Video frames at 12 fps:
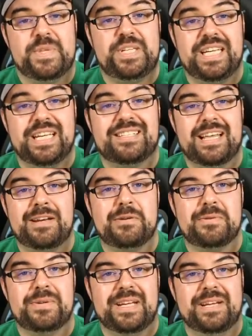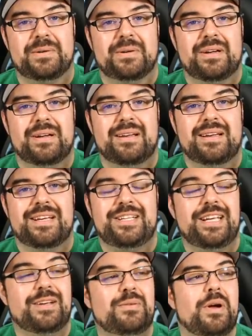She extended her deal.
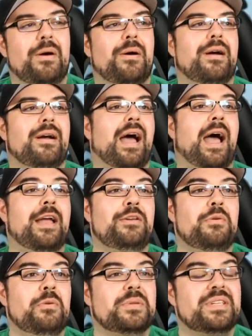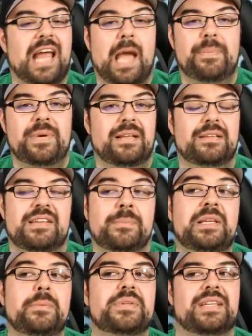She, I knew it was going to happen.
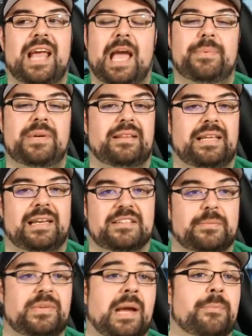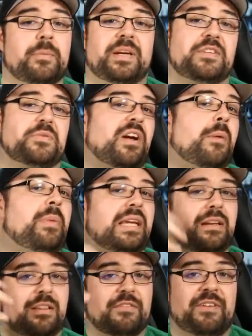Something was going to happen at the end of September because we're coming
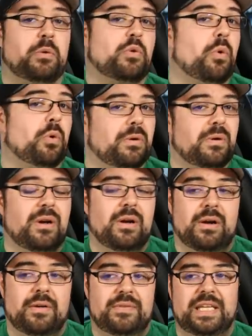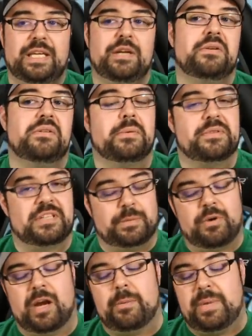into the final quarter of the year. There was going
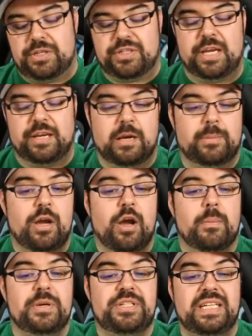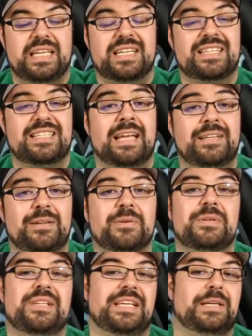to probably be a shakeup, but she extended
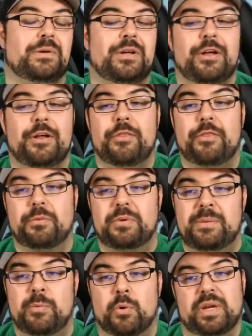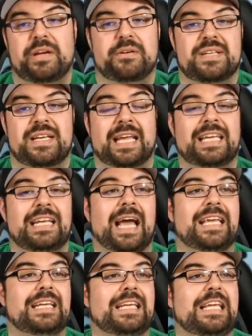her deal three more years, and I can
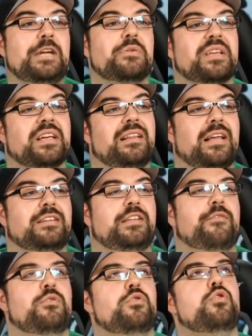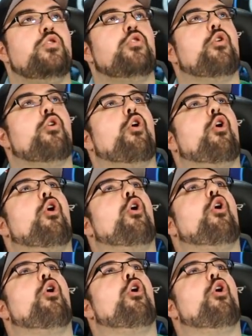I can hear the collective
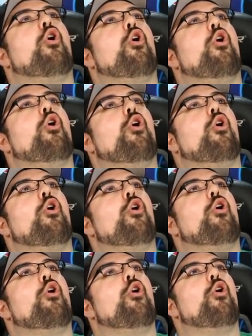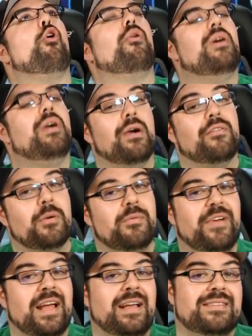no from
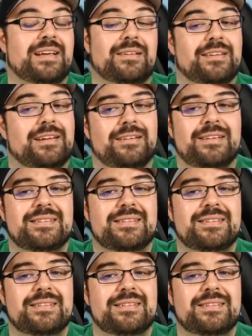fans out there.